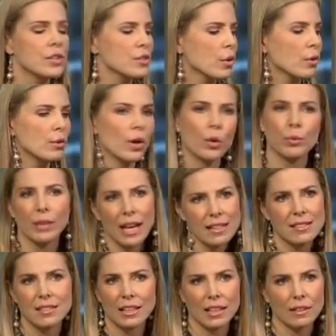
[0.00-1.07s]
So no
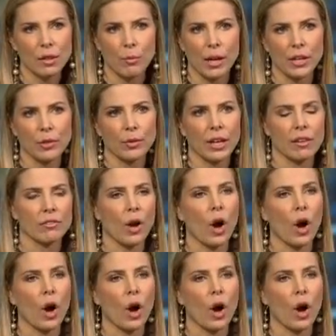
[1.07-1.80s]
plastic in the microwave.